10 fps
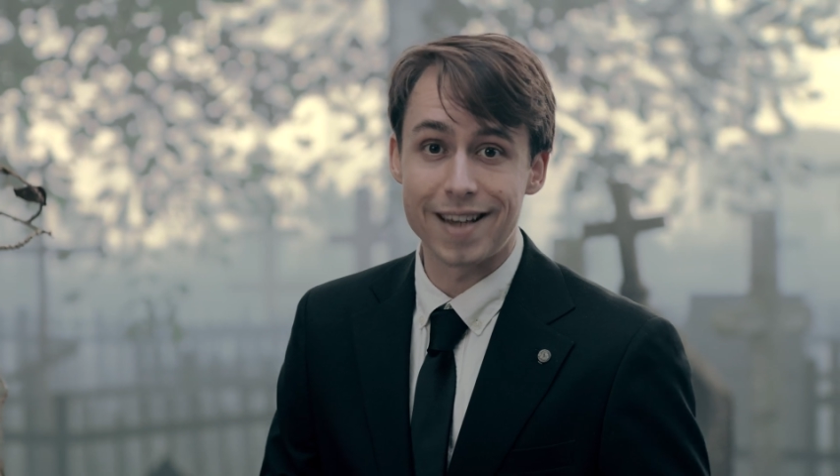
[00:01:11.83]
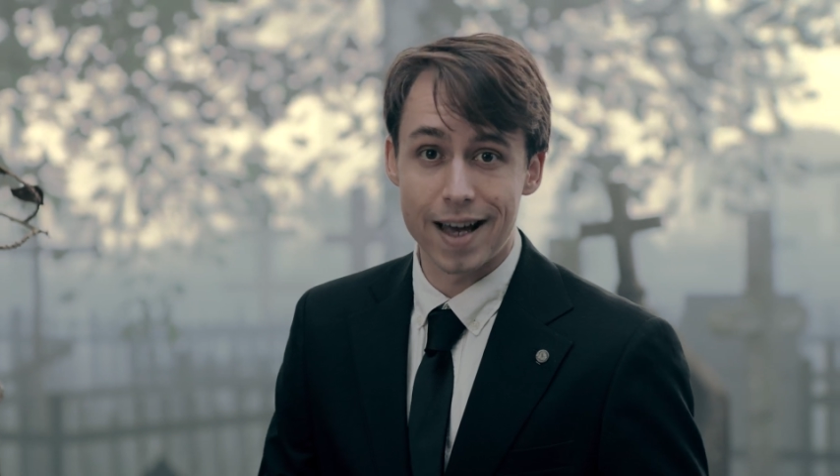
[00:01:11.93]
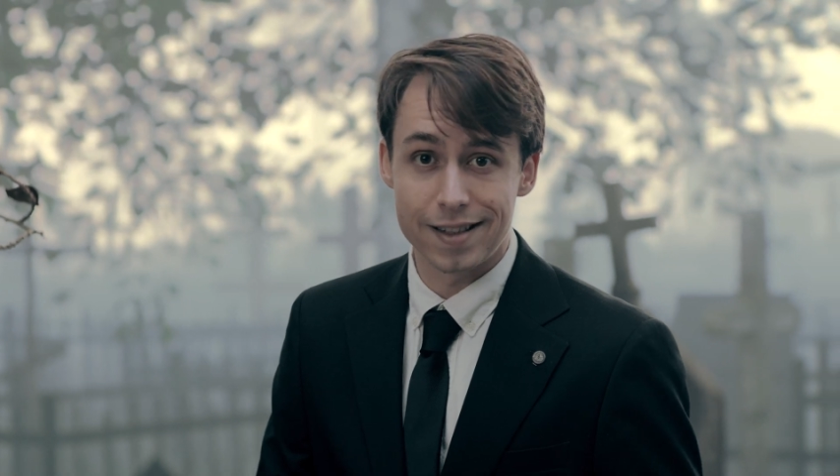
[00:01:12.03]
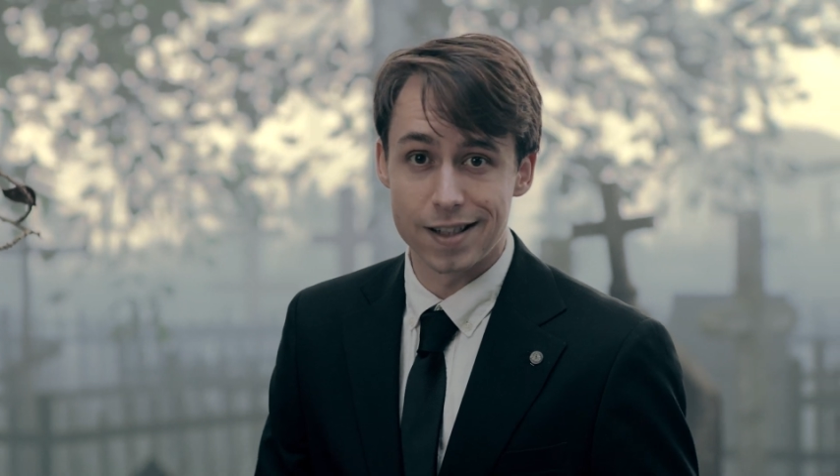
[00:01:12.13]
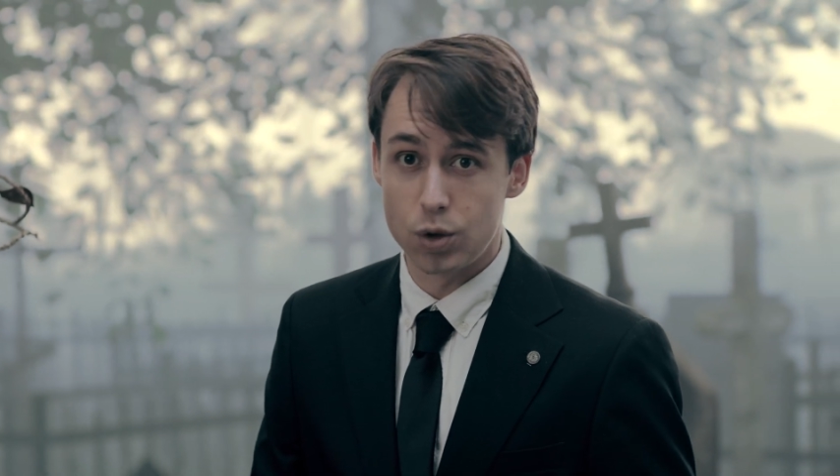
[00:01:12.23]

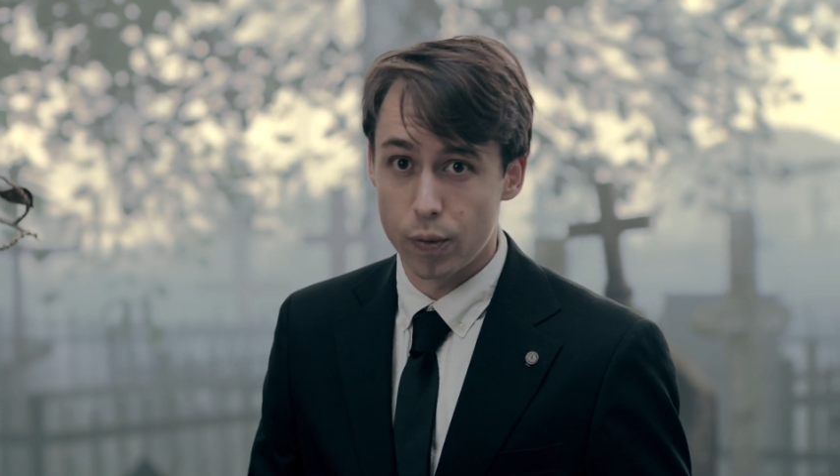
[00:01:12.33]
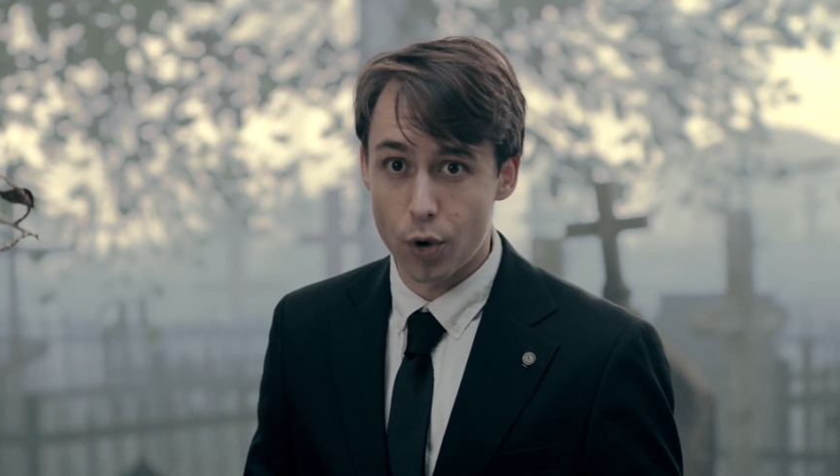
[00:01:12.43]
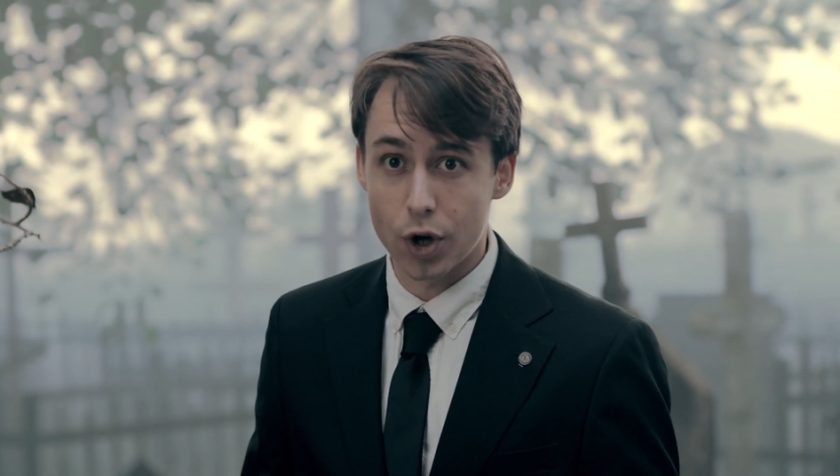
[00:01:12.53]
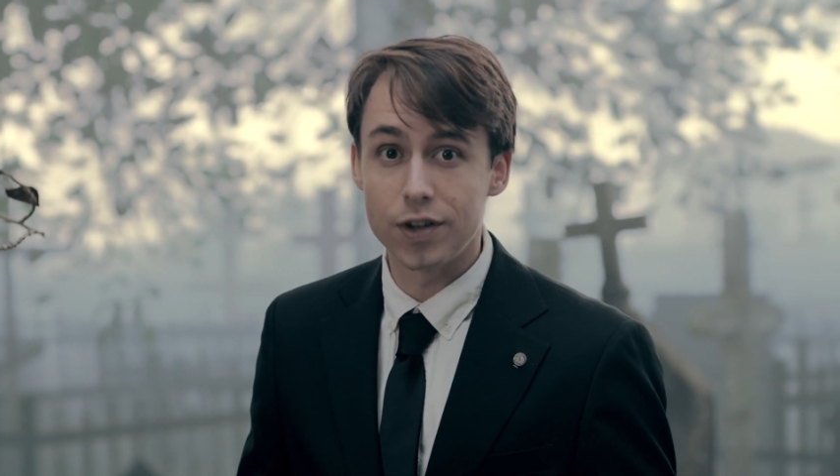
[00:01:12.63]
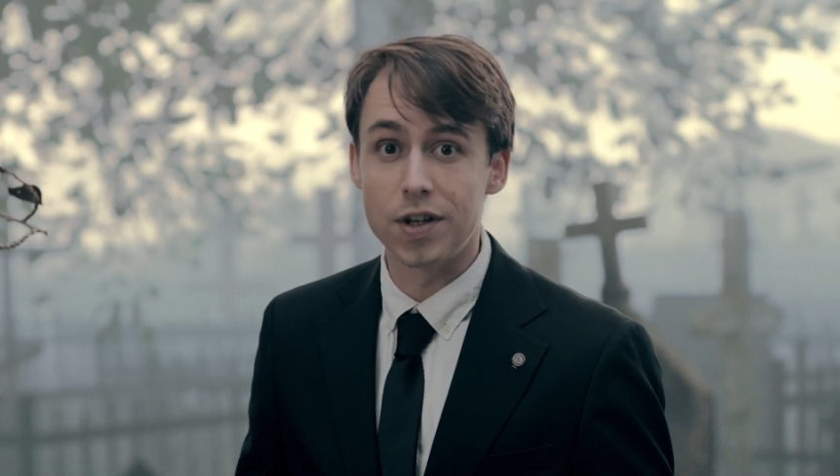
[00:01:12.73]
access to a
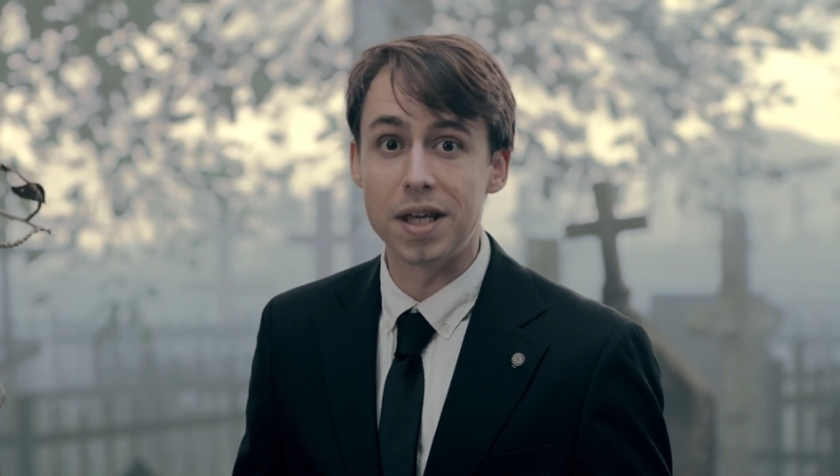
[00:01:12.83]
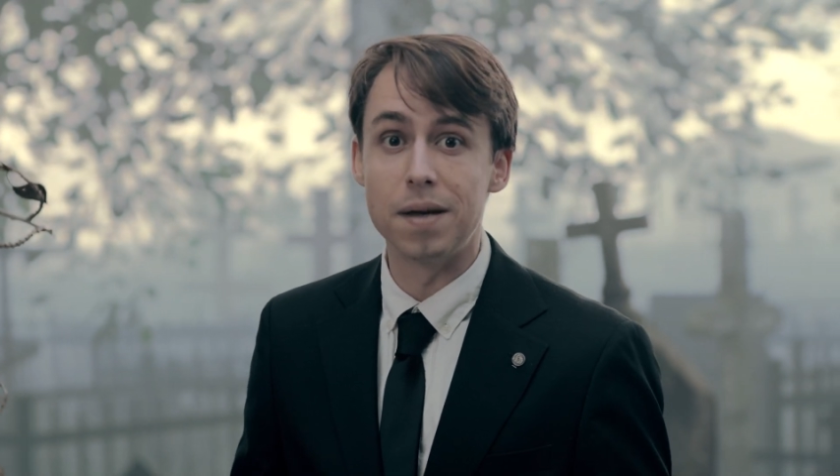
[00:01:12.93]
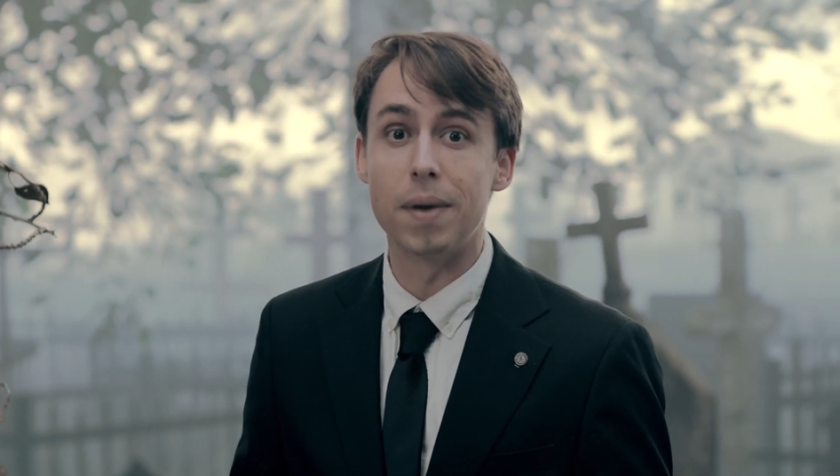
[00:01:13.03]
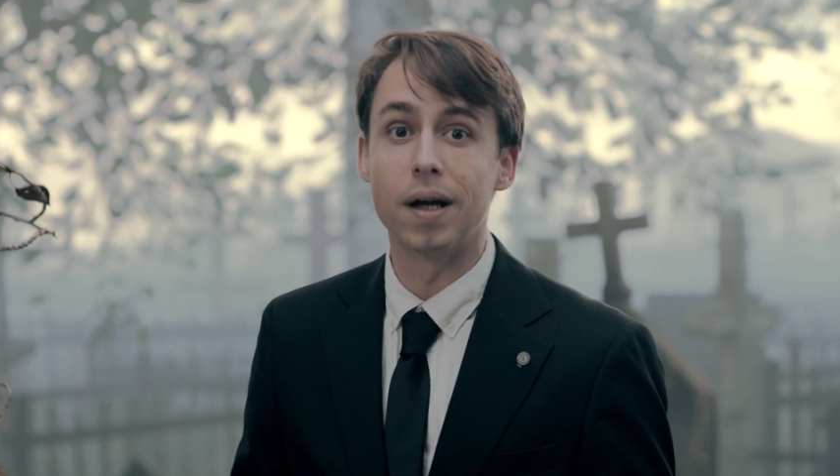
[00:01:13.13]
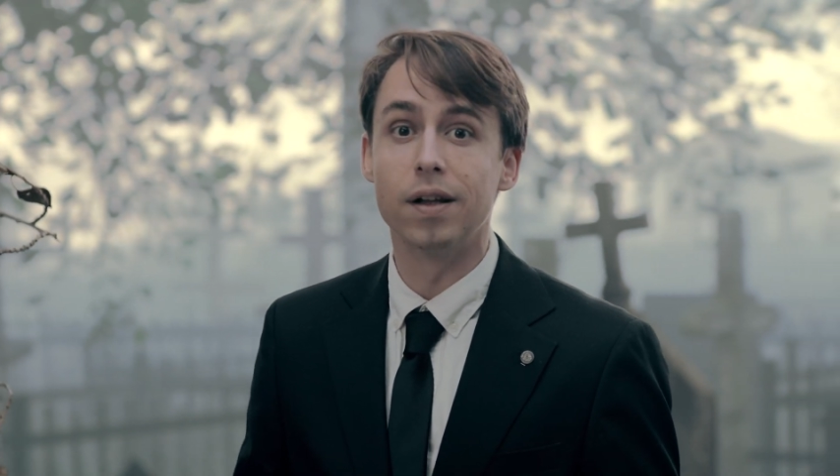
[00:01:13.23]
forgotten
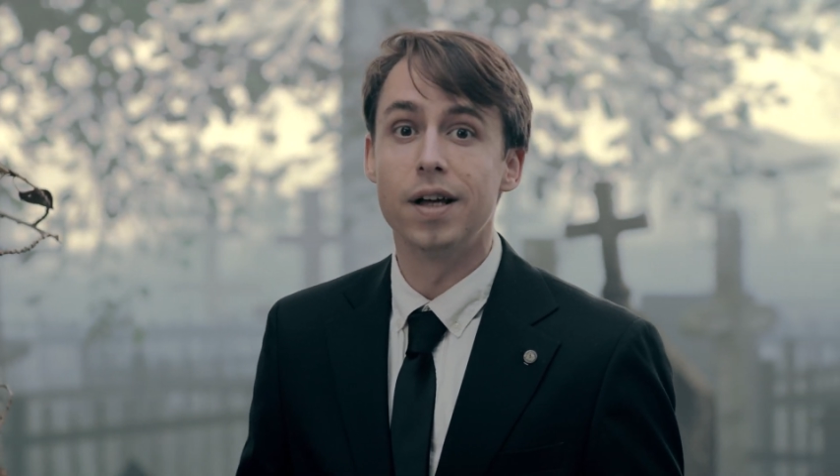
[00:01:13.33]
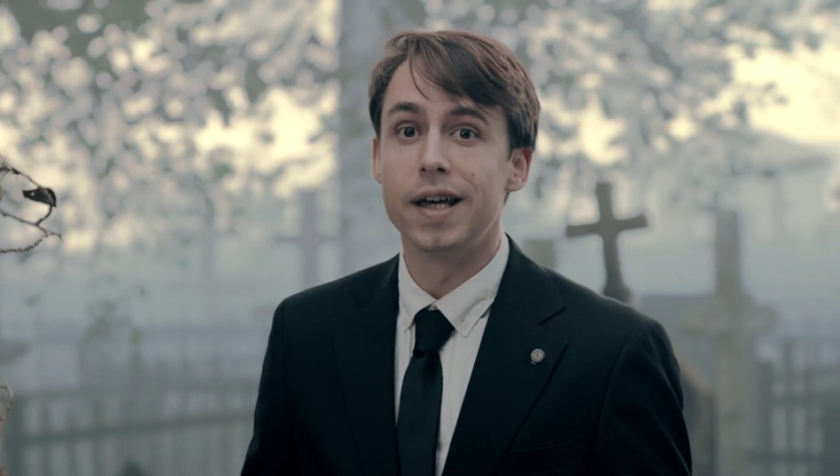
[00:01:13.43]
email,